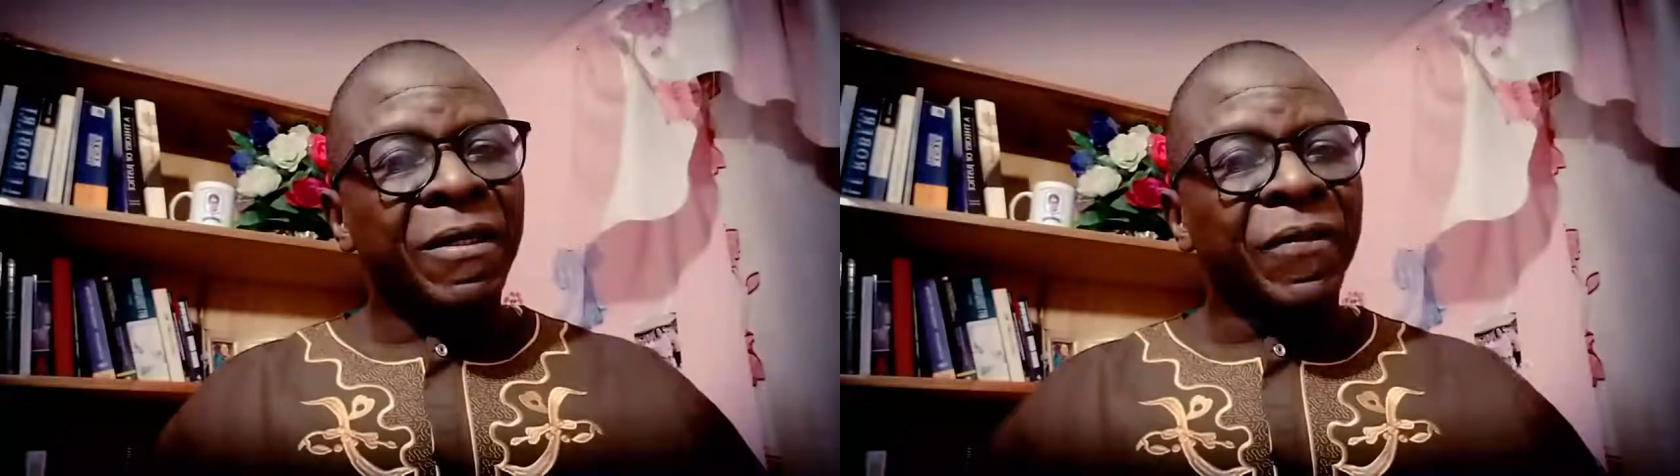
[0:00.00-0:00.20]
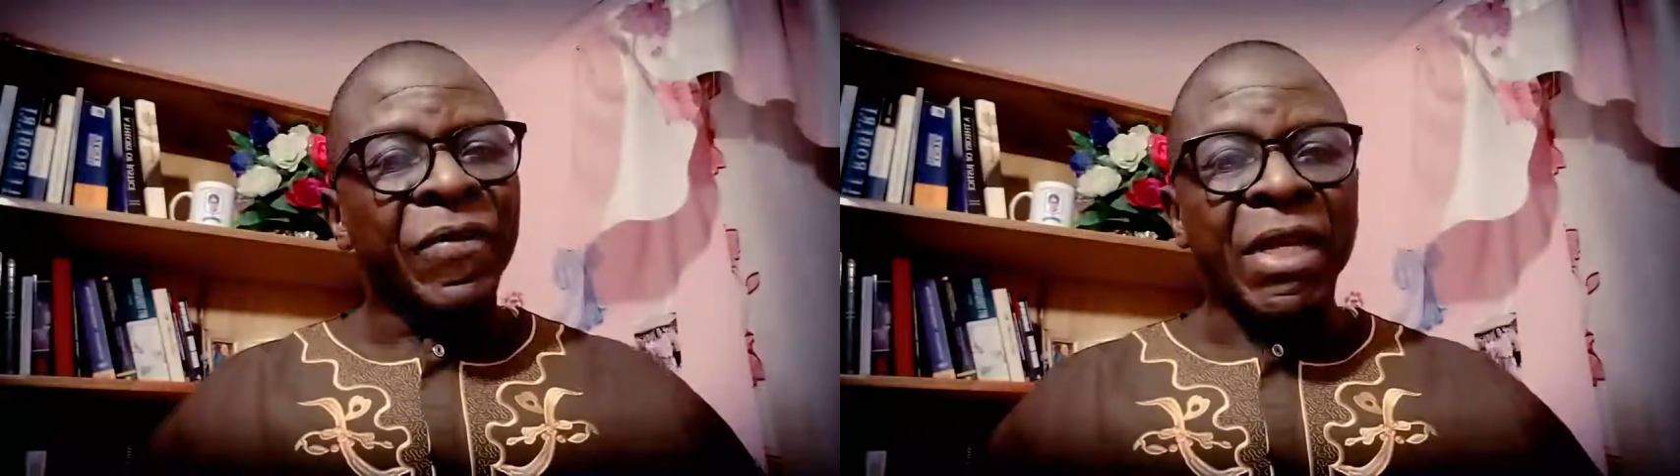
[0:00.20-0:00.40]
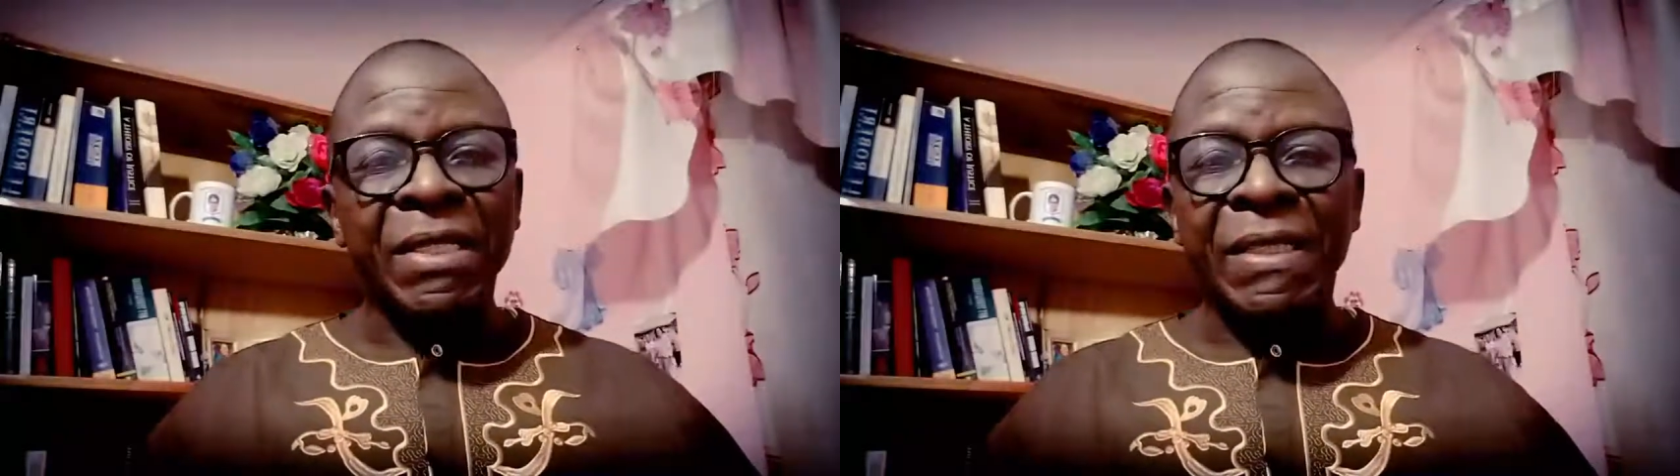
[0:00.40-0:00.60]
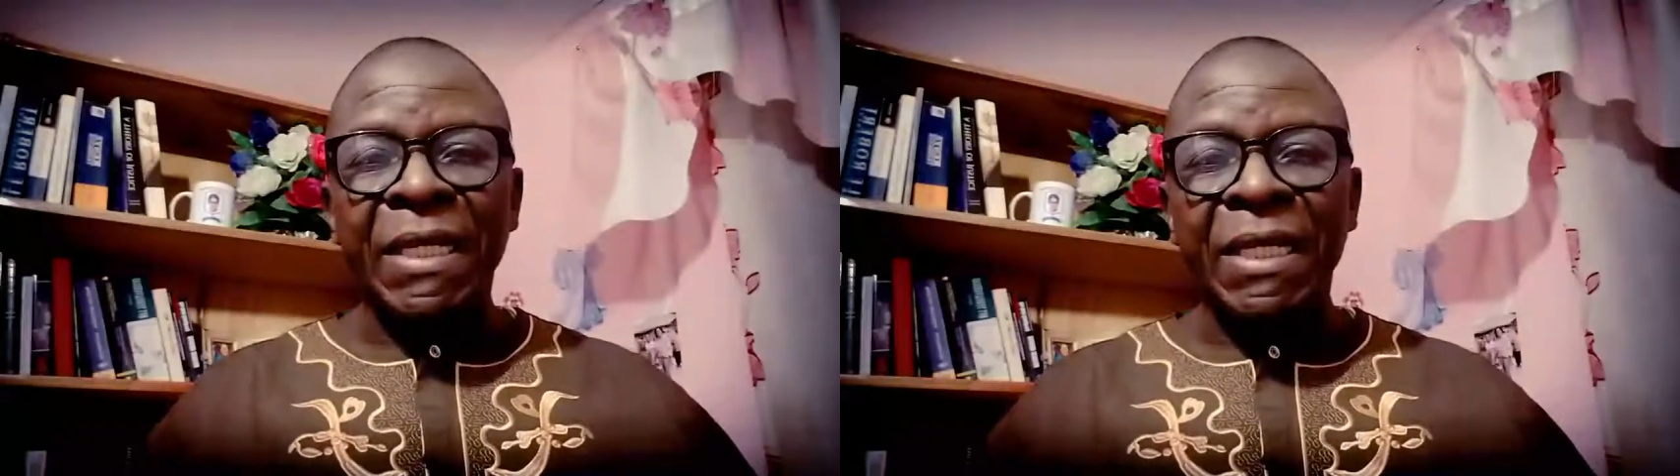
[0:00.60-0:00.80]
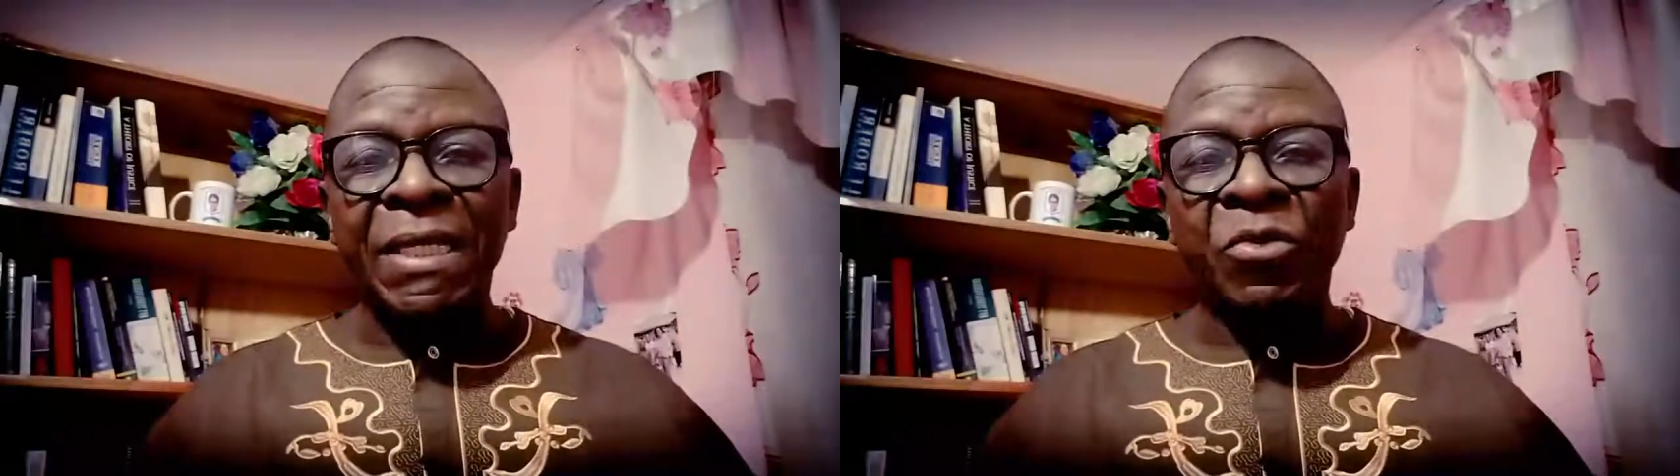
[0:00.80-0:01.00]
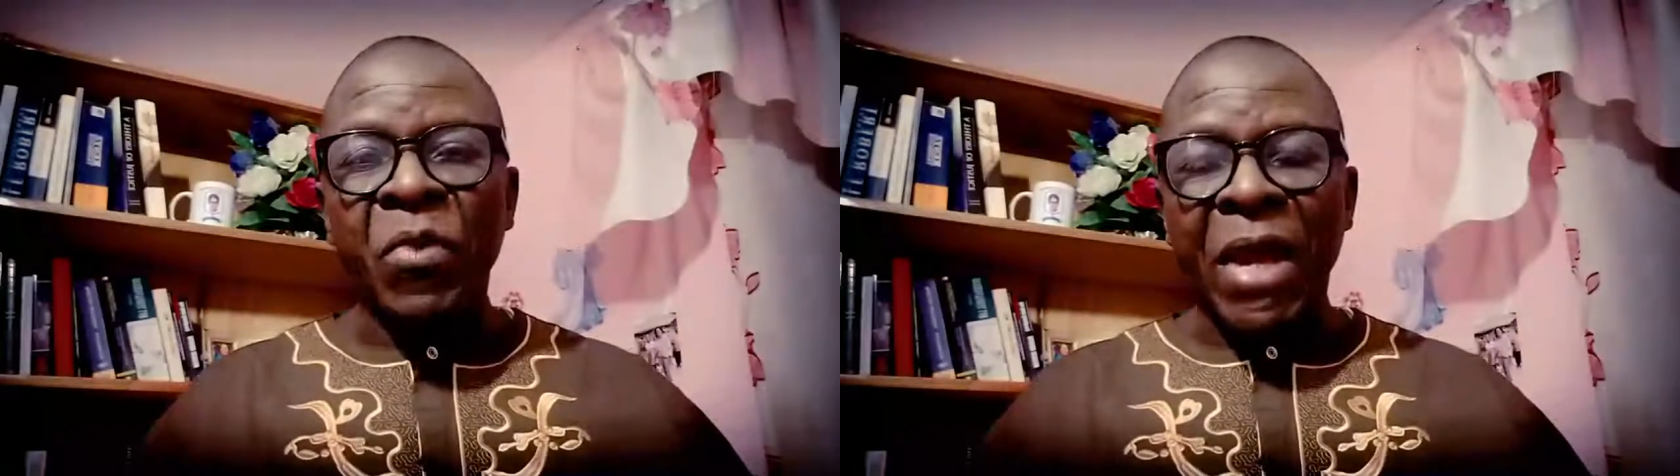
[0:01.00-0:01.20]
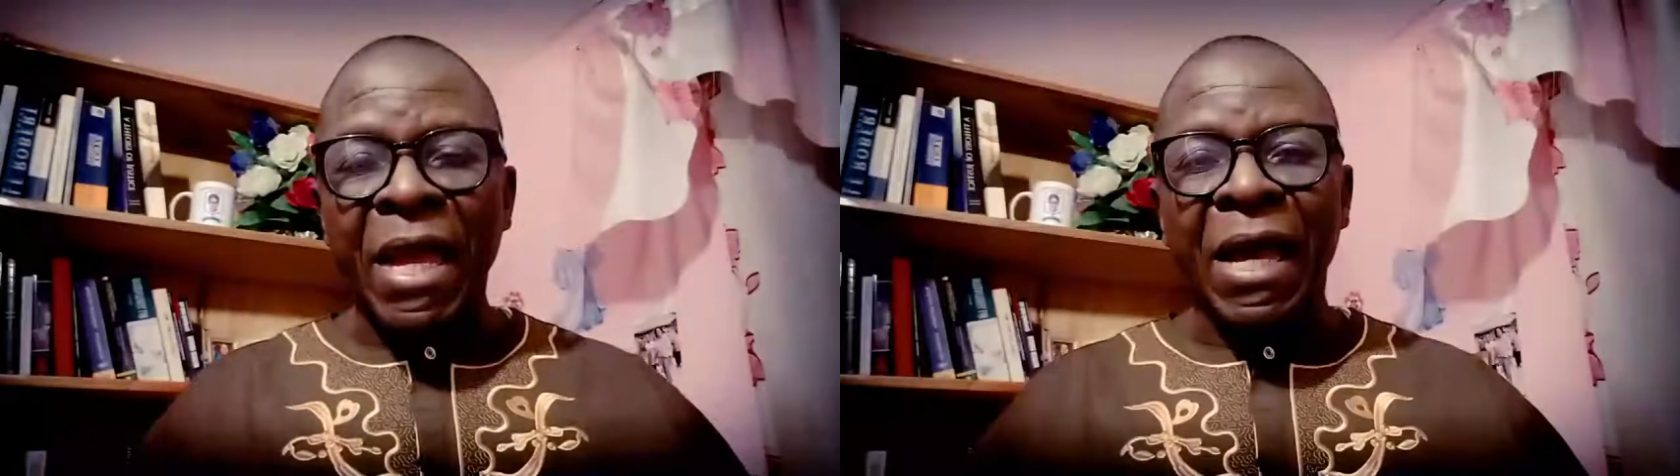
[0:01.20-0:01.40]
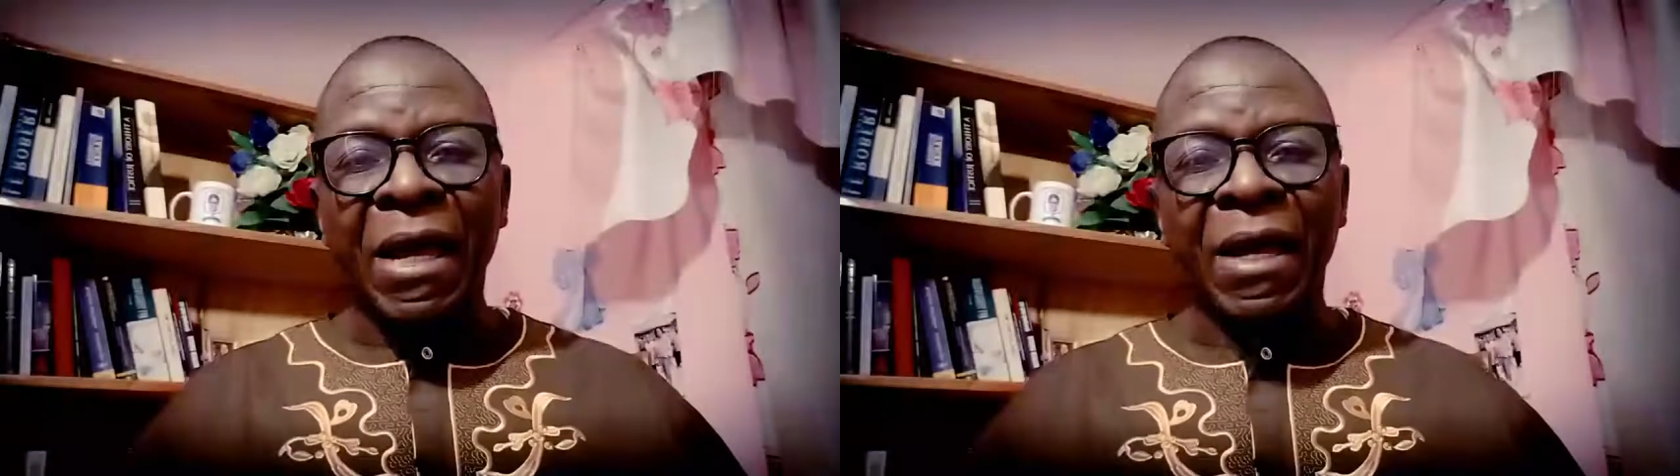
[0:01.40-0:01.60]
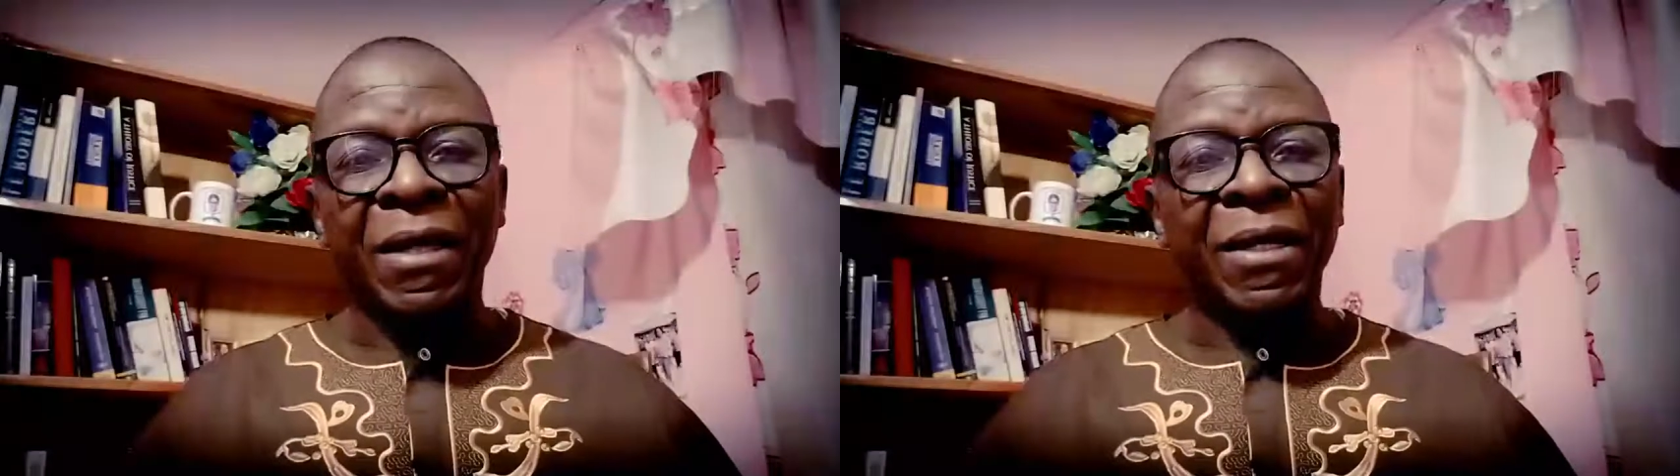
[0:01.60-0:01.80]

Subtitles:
This is where